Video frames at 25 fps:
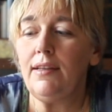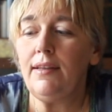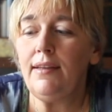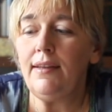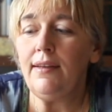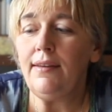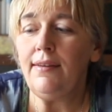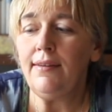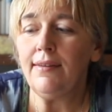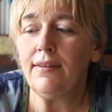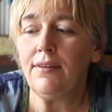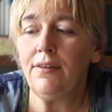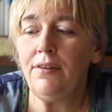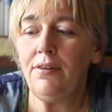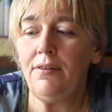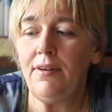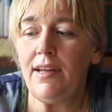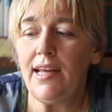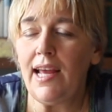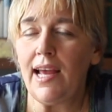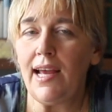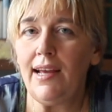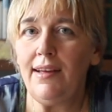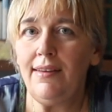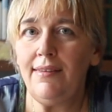This
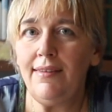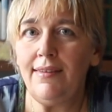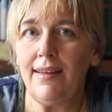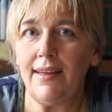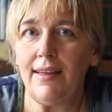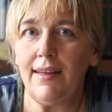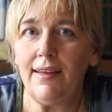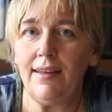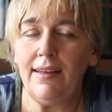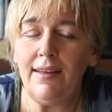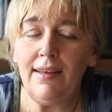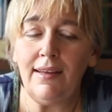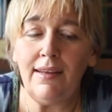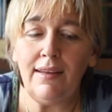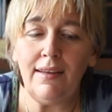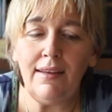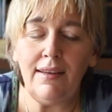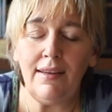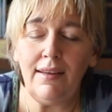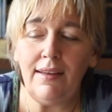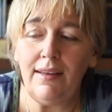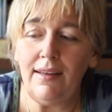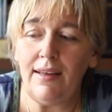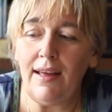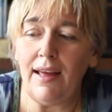creates
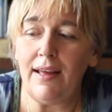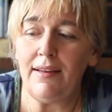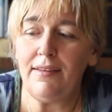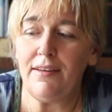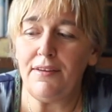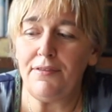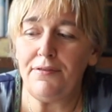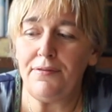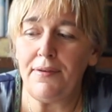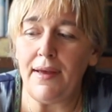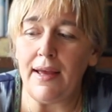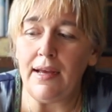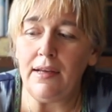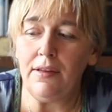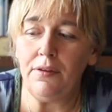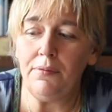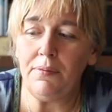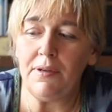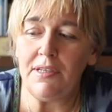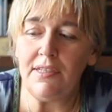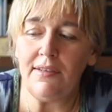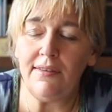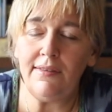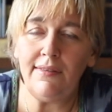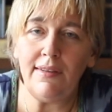an effect
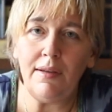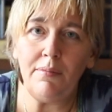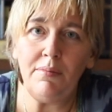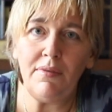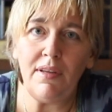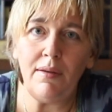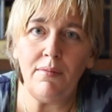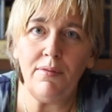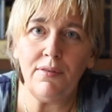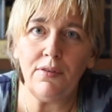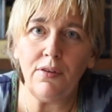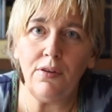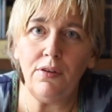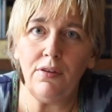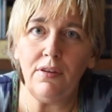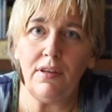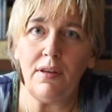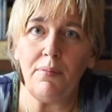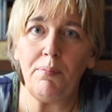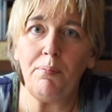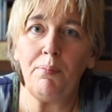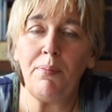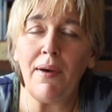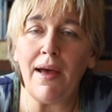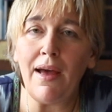which is sometimes called a
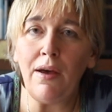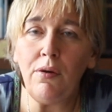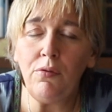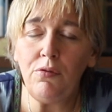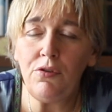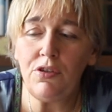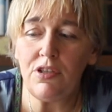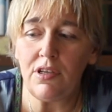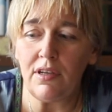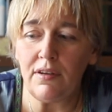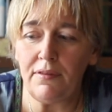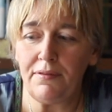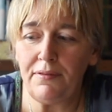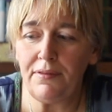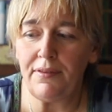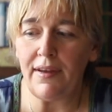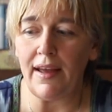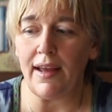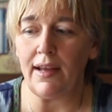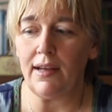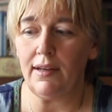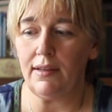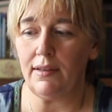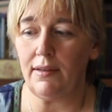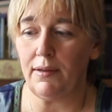pouch
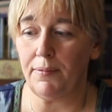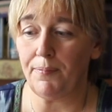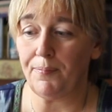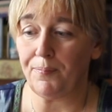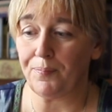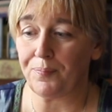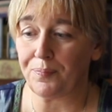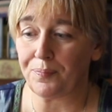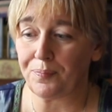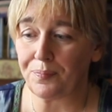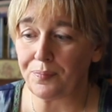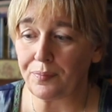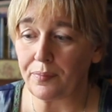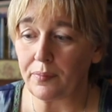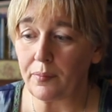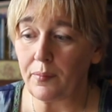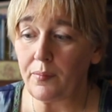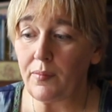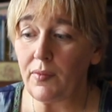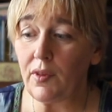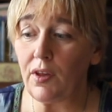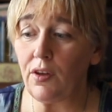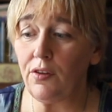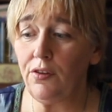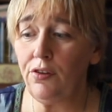effect,
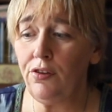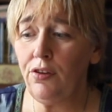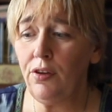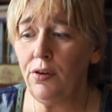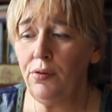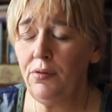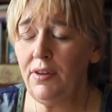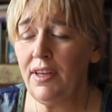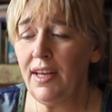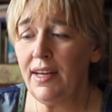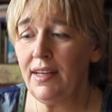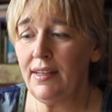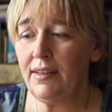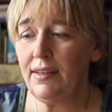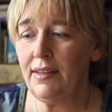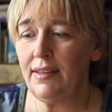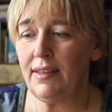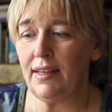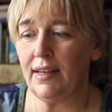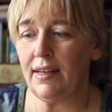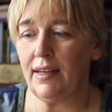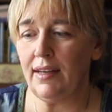so that